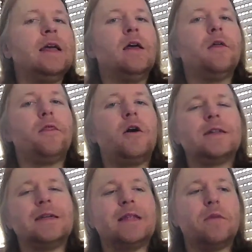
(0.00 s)

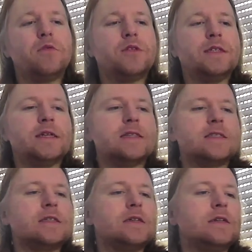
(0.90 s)
Thought number
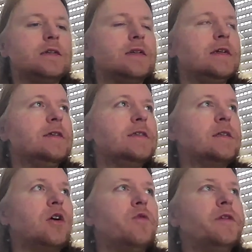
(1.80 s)
6 is
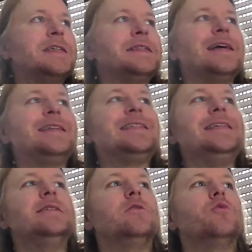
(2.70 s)

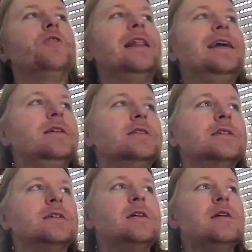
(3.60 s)
COVID-19 related.
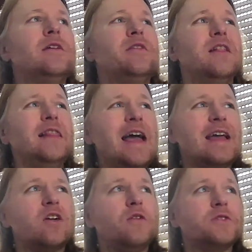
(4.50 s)
The
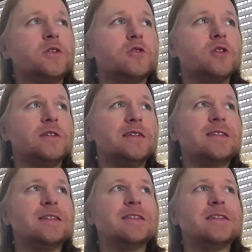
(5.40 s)
lack of social
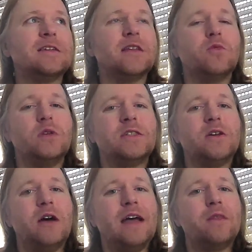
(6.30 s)
distancing that we
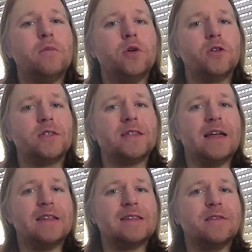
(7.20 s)
saw at the merch
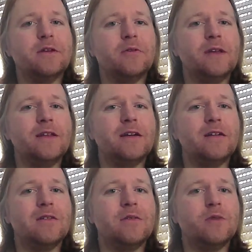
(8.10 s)
stands in the arena.
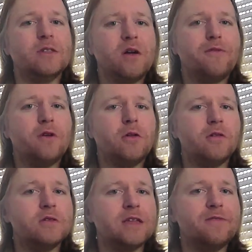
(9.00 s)
We saw
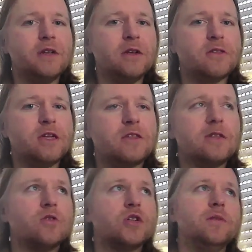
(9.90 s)
photos and videos on
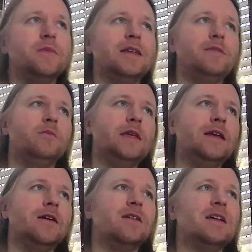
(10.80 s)
social
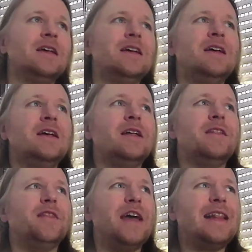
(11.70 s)
media.
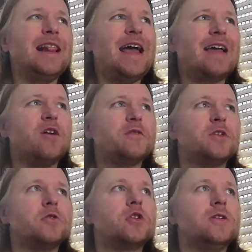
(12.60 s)
That lack of
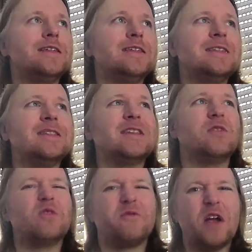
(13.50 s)
social distancing
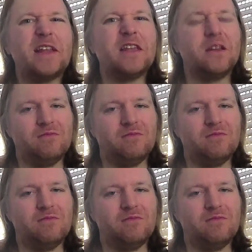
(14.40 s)
was frightening.